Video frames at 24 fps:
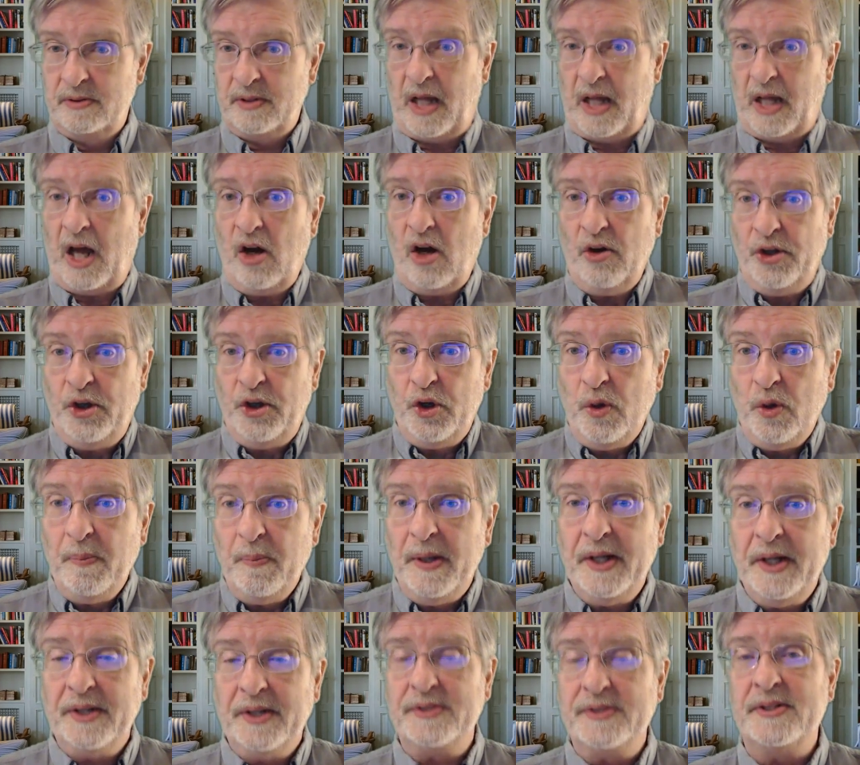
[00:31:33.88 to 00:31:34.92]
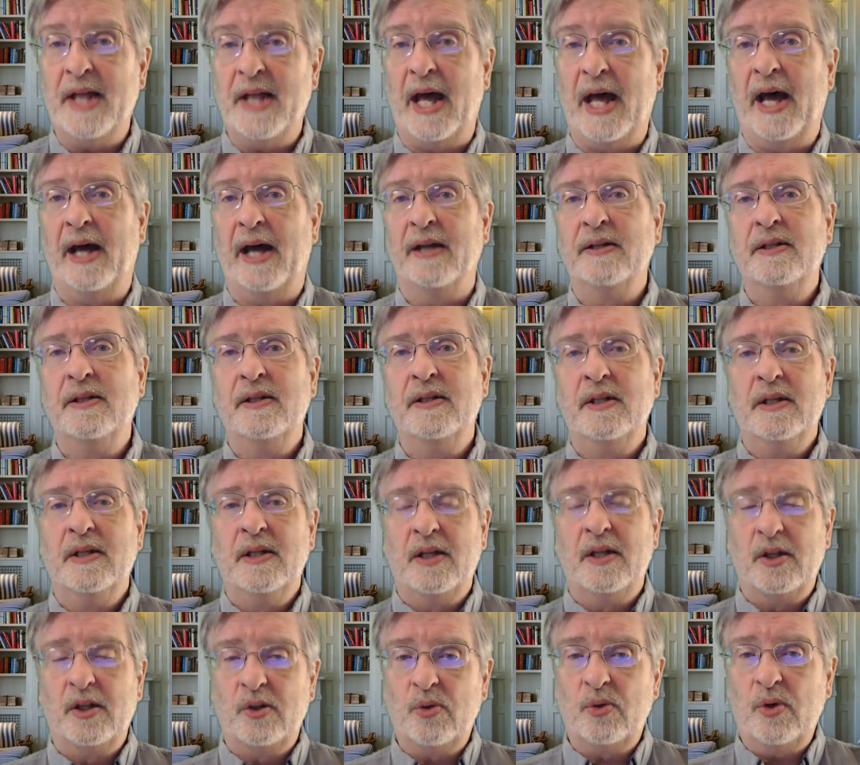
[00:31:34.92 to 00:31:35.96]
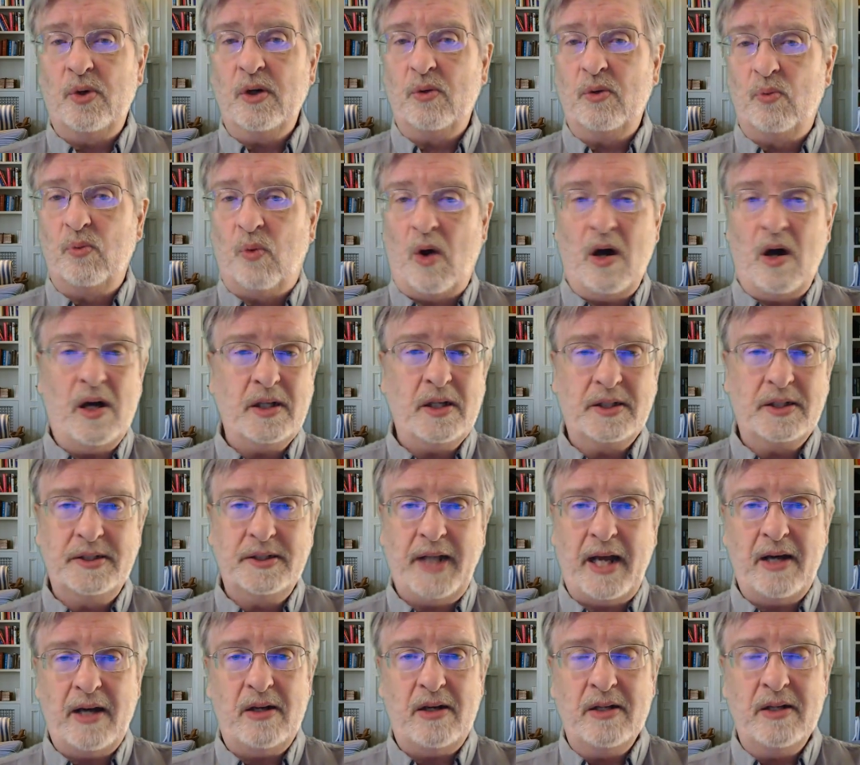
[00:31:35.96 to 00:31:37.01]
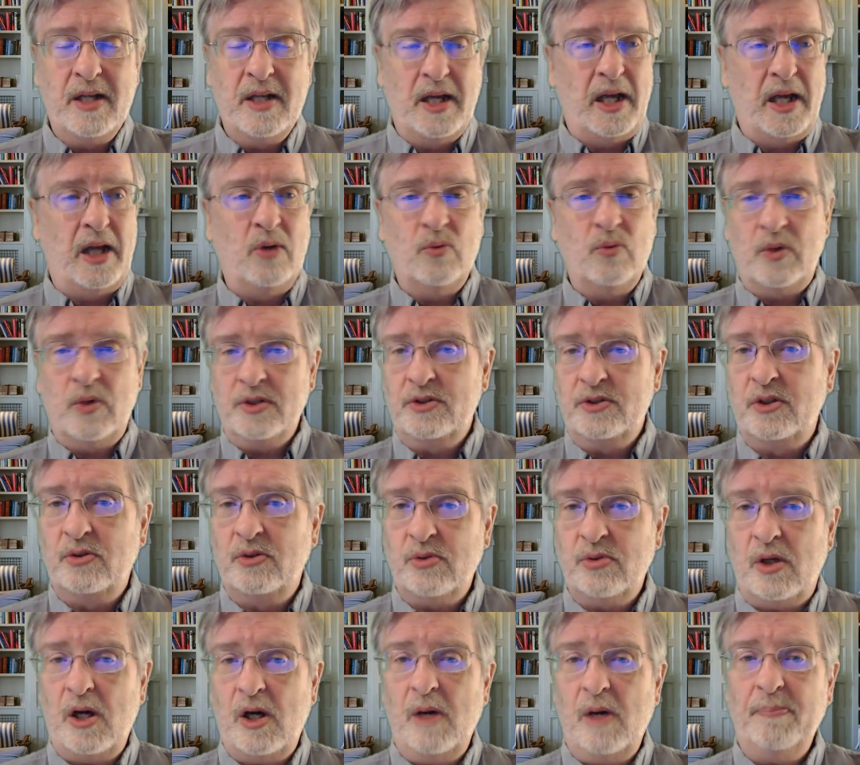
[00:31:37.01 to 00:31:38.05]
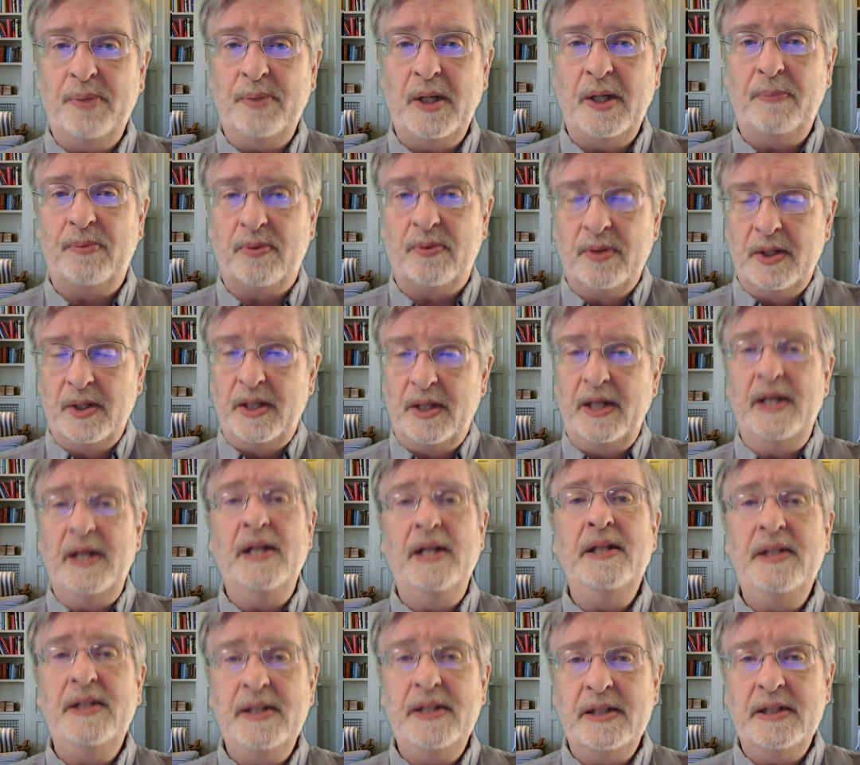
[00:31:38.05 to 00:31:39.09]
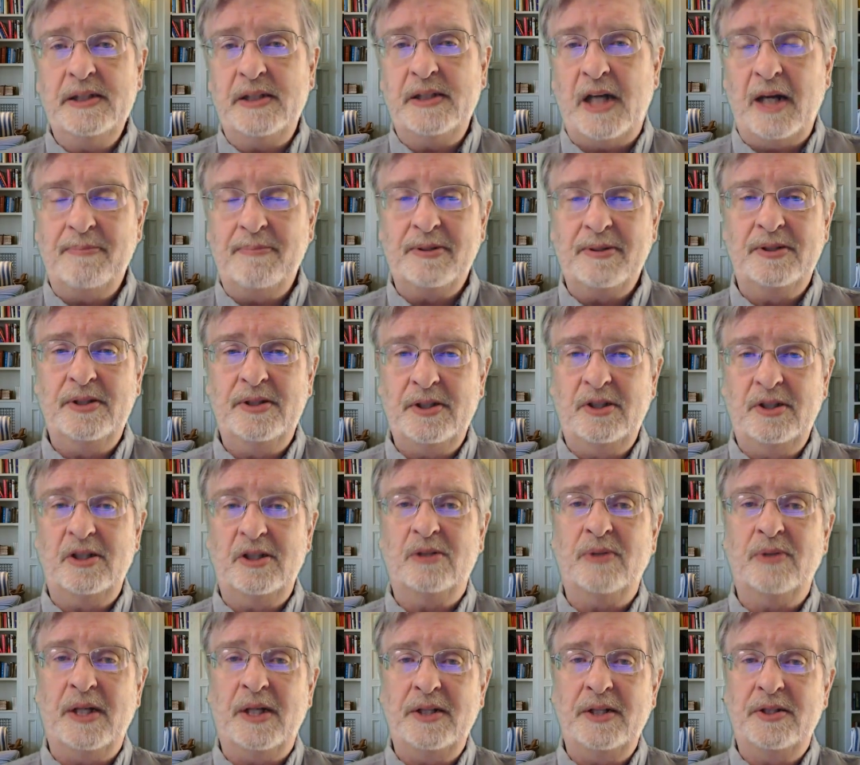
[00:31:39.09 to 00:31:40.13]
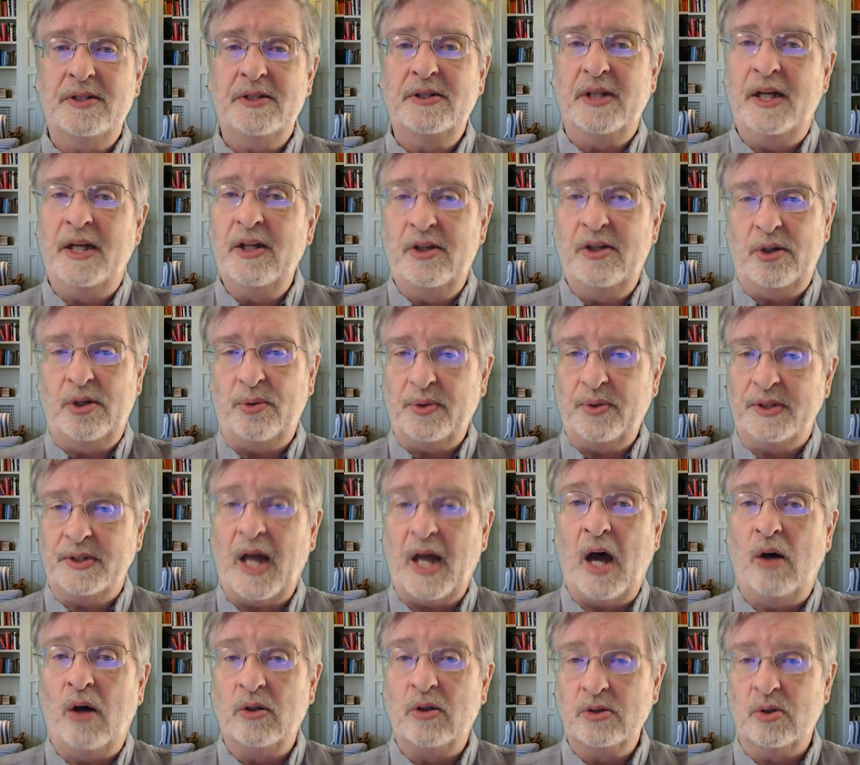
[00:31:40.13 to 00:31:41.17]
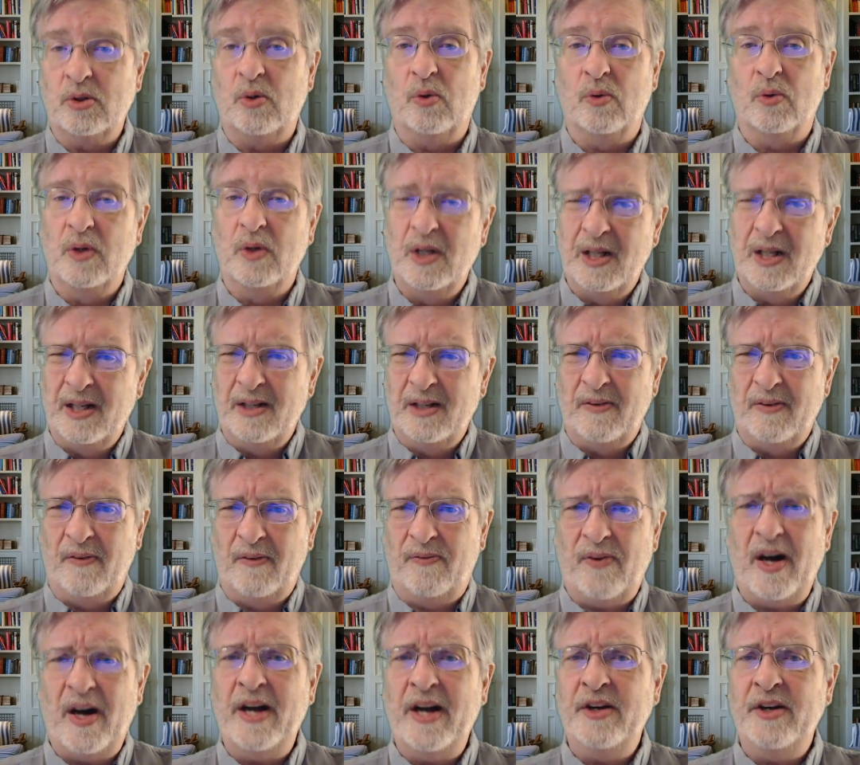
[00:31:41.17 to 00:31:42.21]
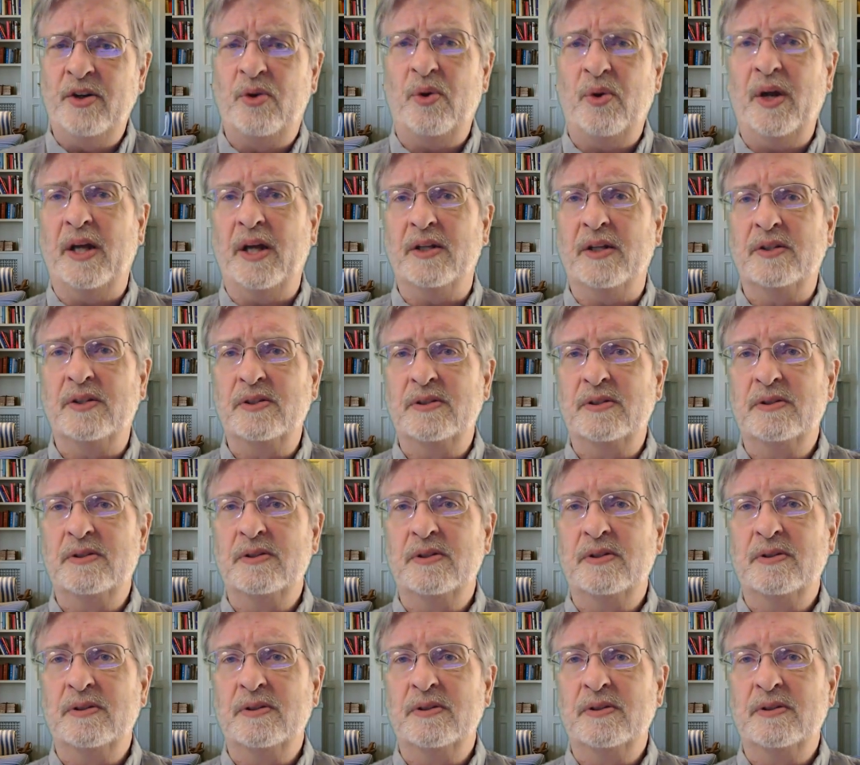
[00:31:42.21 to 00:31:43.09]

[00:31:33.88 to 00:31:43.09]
How human is that? The Lord walks down and wants to draw people in these type of situations into his household and find grace.